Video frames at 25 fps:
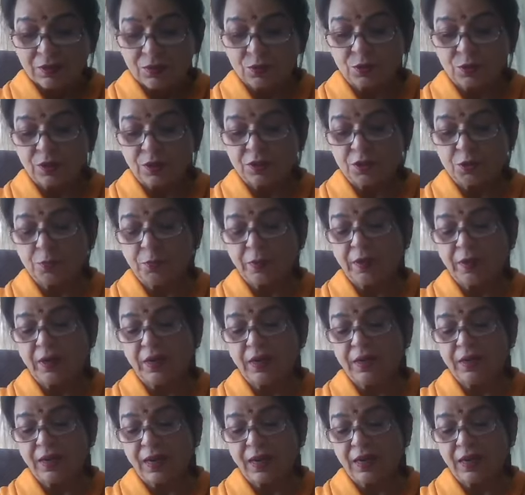So the
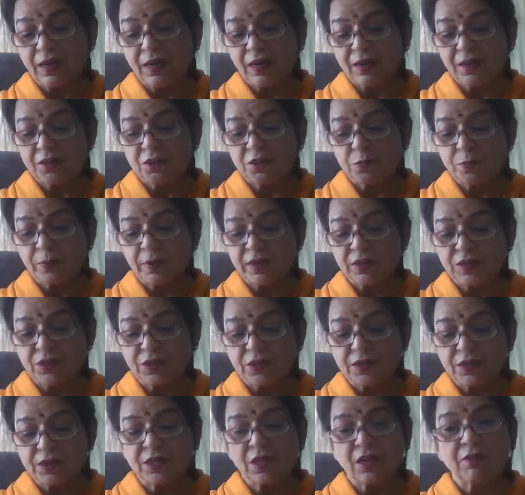spirit cannot
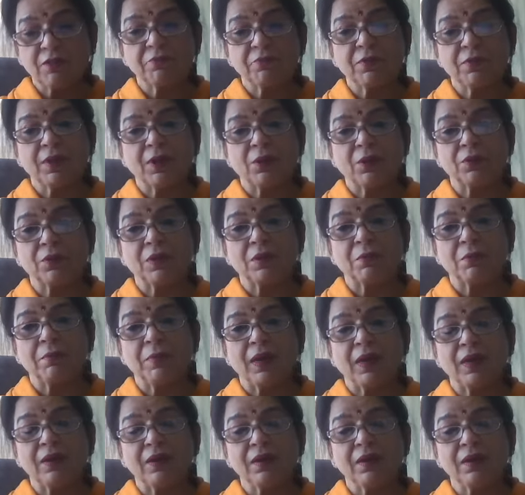express itself without the
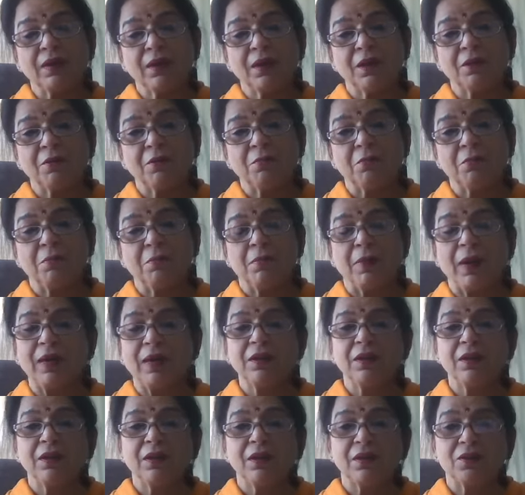matter, and
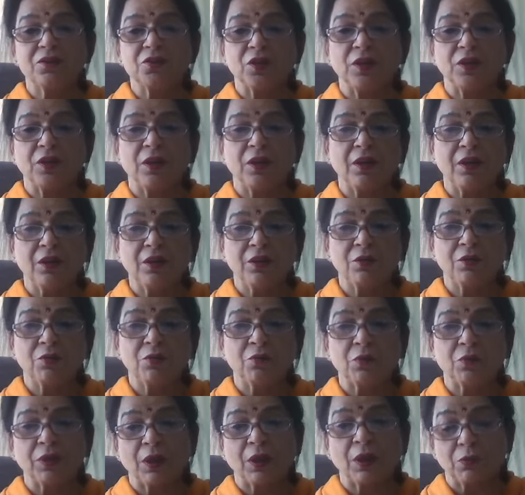matter is inert
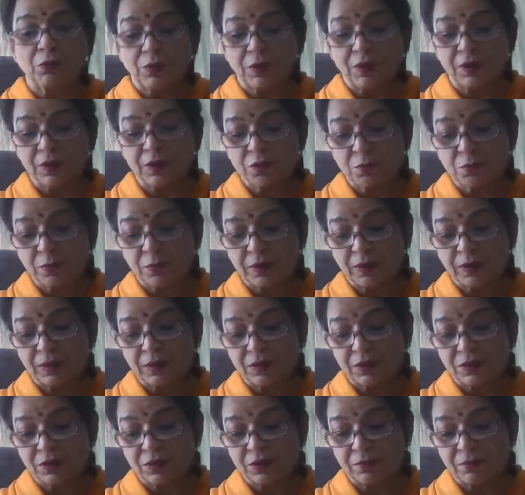without the
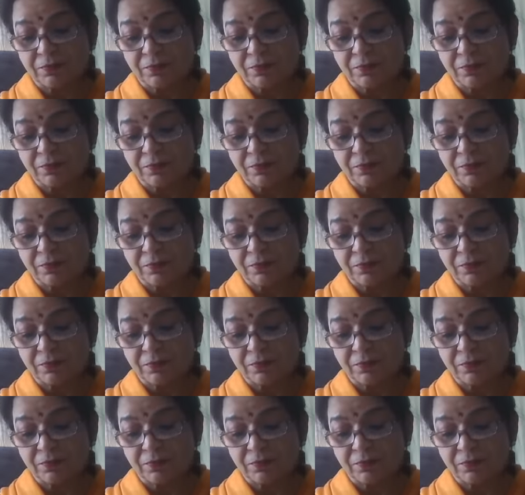spirit.